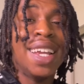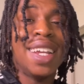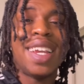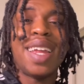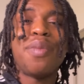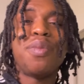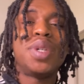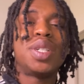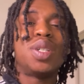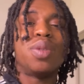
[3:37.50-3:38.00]

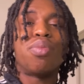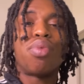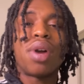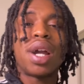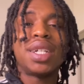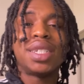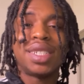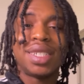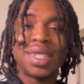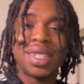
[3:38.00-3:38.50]
that means the
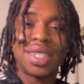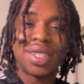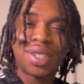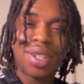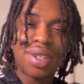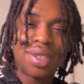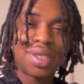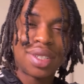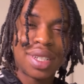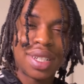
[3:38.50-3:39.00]
price is
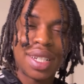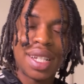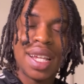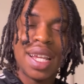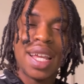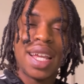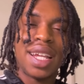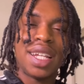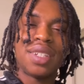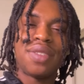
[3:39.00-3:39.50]
exhausted
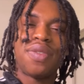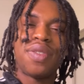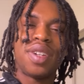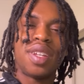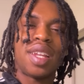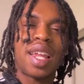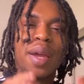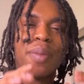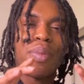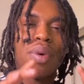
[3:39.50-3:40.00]
and it's gonna
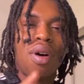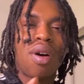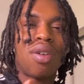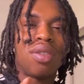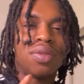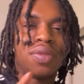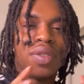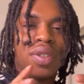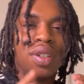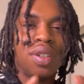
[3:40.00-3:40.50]
like
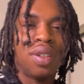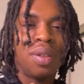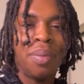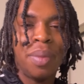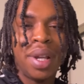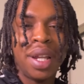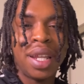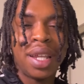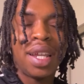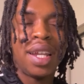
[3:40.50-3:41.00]
pause for a little
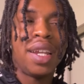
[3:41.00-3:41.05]
minute.